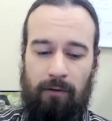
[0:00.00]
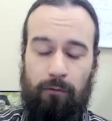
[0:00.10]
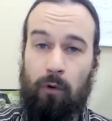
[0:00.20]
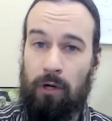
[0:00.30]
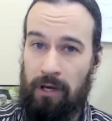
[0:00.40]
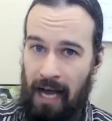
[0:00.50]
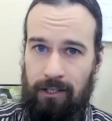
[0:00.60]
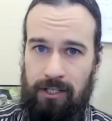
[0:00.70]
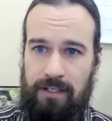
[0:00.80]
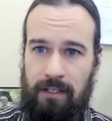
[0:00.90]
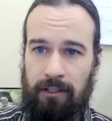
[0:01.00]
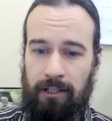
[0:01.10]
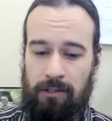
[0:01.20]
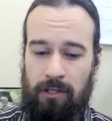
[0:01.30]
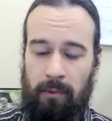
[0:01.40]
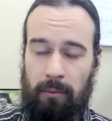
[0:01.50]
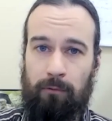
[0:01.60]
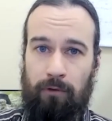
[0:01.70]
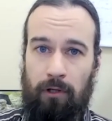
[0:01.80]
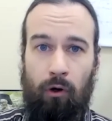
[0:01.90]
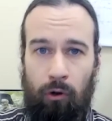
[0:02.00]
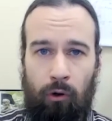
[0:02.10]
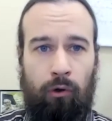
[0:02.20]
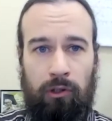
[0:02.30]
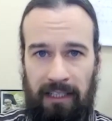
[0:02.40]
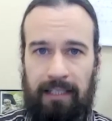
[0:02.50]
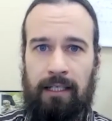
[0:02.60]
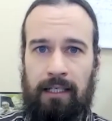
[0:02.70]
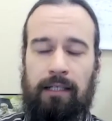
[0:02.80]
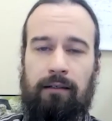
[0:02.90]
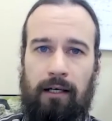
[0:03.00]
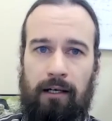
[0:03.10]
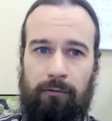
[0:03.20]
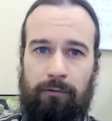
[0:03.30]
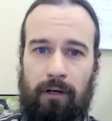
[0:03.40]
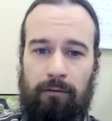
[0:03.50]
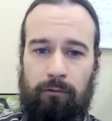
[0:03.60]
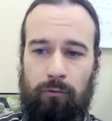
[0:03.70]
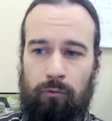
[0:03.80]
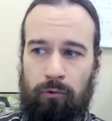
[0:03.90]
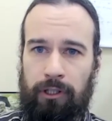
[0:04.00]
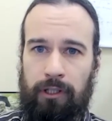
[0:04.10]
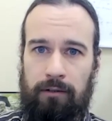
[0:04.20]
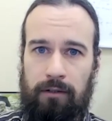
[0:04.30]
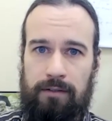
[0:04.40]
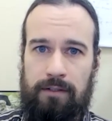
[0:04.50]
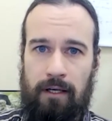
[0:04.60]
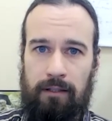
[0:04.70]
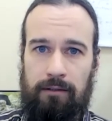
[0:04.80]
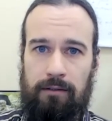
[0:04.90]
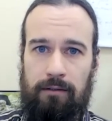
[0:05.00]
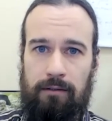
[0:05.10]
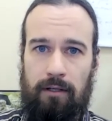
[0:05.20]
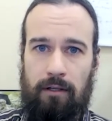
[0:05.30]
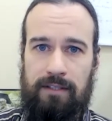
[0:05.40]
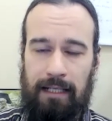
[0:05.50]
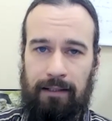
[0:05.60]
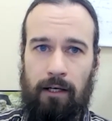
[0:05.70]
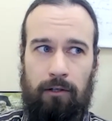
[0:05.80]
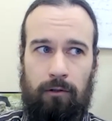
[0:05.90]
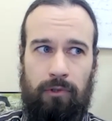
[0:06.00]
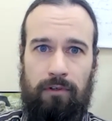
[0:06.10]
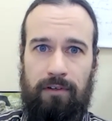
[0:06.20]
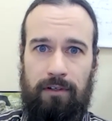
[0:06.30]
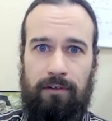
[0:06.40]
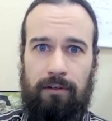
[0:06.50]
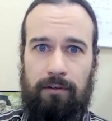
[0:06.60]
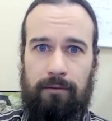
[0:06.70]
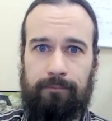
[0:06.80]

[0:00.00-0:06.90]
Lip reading: for not just scleroderma, but for a whole litany of really deadly autoimmune diseases.